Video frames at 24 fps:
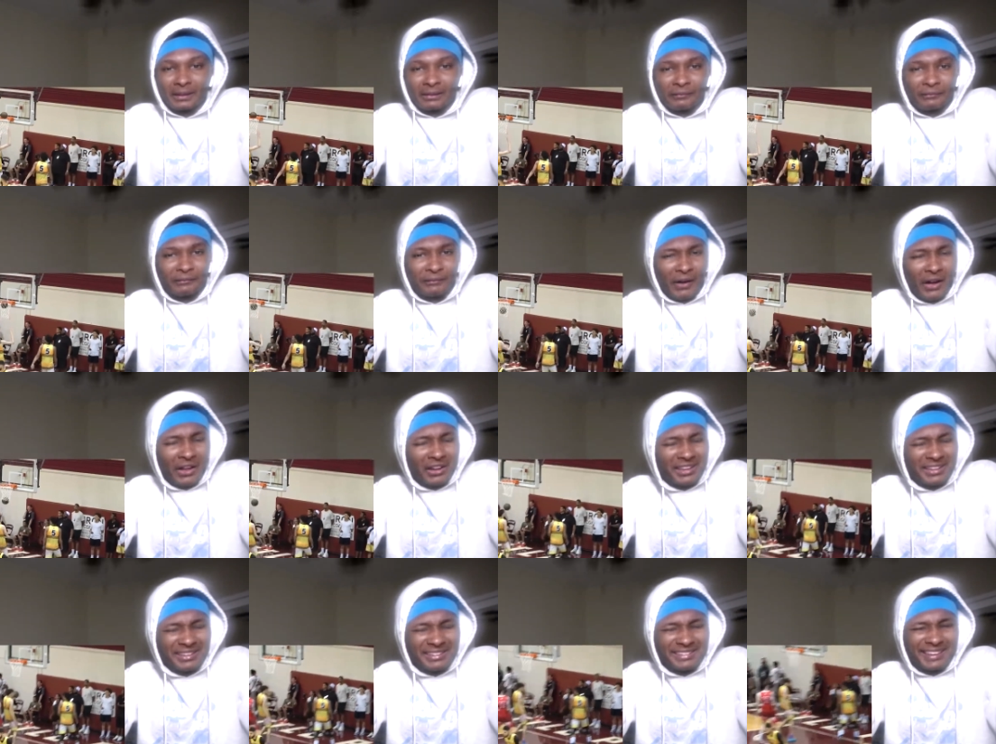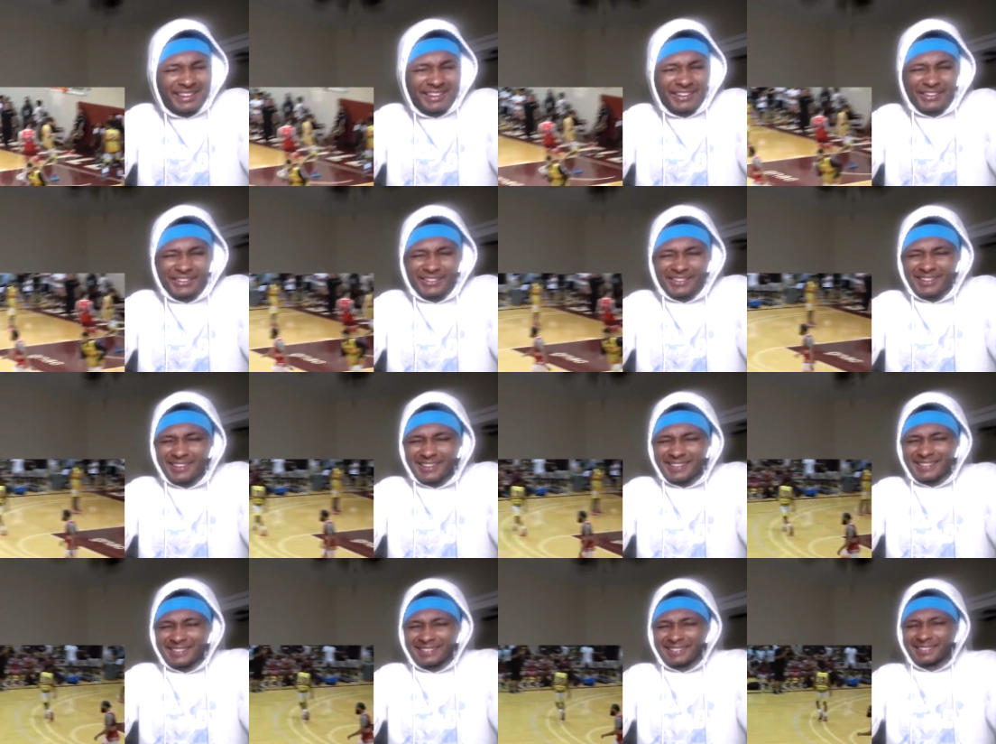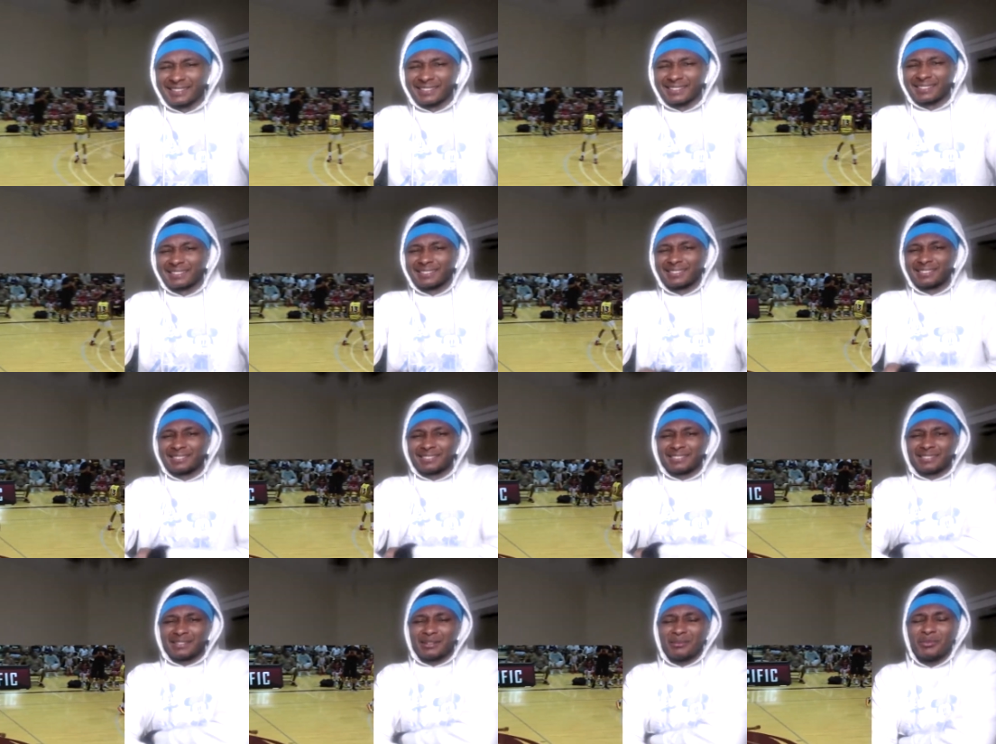Fall in there. Hey.
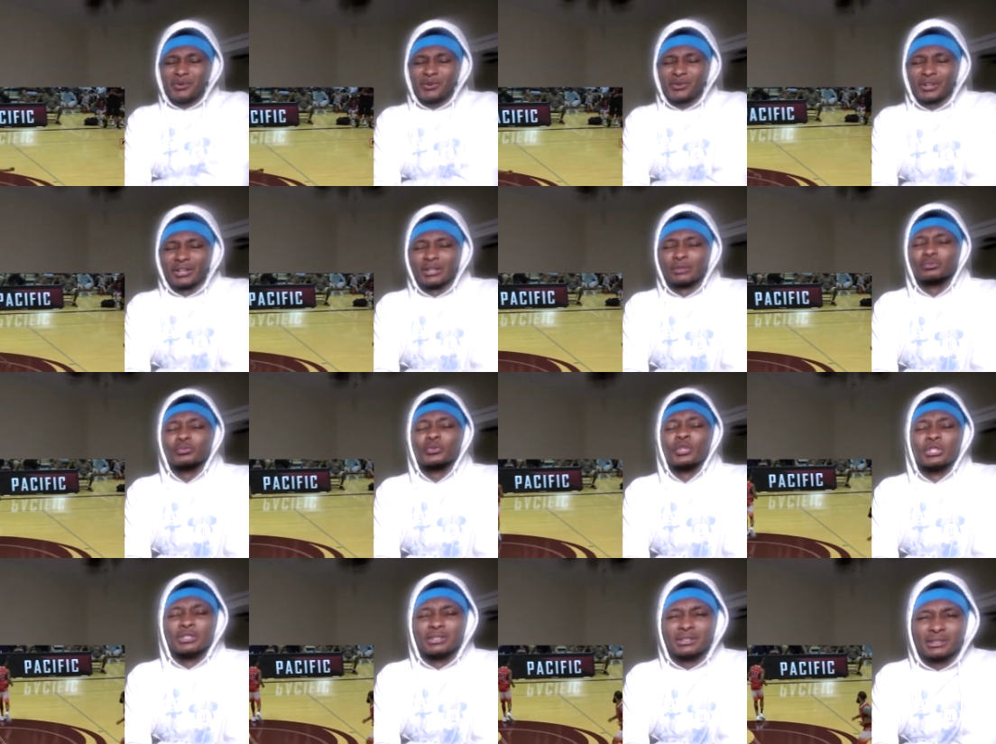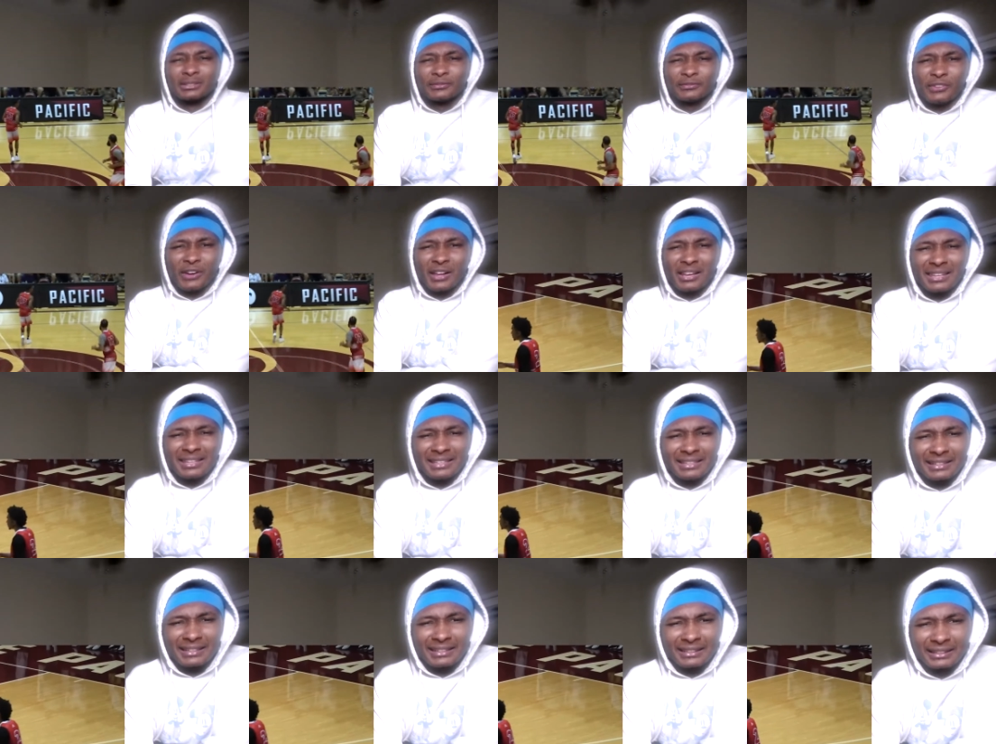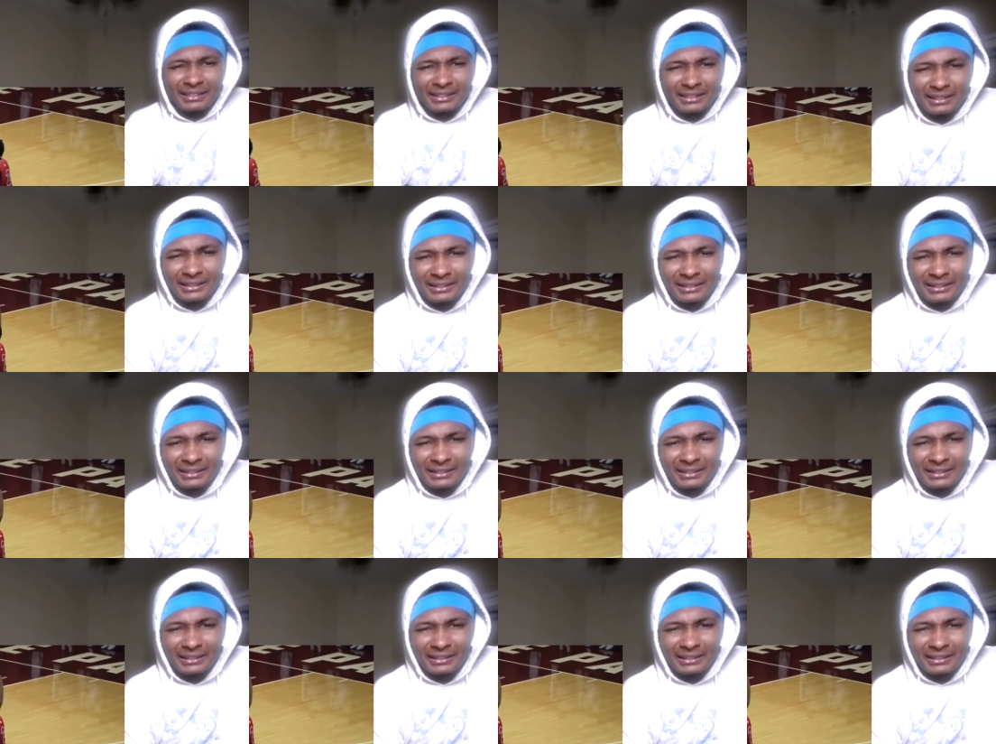Come on. Fall in there.